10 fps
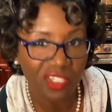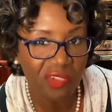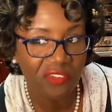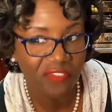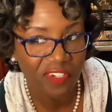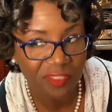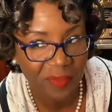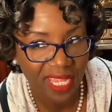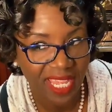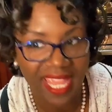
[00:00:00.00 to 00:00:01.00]
y'all know the
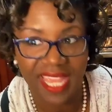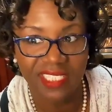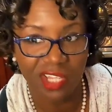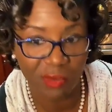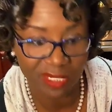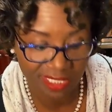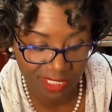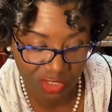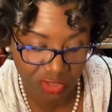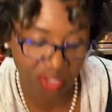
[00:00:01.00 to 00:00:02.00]
first pancake is always
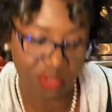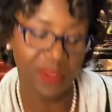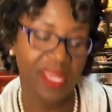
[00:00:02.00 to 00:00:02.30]
the struggle